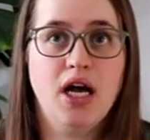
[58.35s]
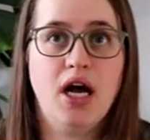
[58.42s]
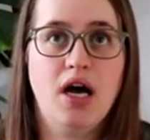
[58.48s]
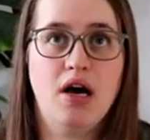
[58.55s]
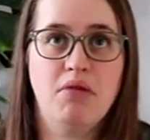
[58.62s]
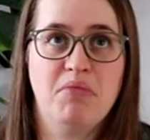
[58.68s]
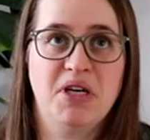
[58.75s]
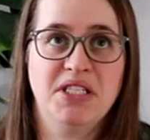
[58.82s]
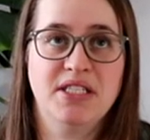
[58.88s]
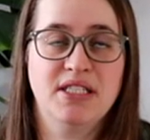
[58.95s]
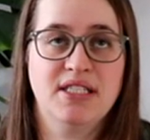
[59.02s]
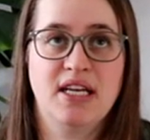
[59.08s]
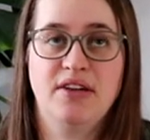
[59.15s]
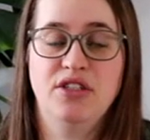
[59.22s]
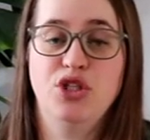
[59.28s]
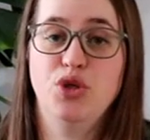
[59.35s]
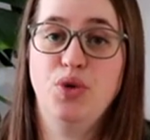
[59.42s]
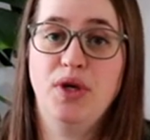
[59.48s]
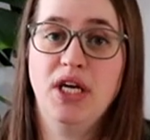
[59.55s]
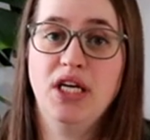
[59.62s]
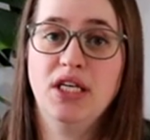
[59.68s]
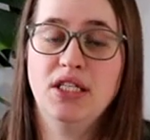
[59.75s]
I since had 2
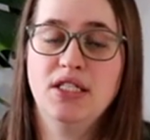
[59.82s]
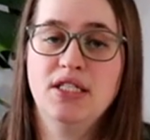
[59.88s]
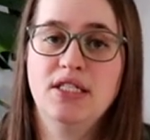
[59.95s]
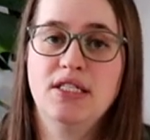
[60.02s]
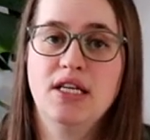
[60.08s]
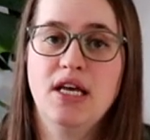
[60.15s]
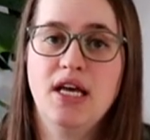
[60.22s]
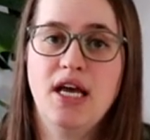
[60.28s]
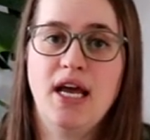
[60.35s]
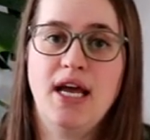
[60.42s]
kids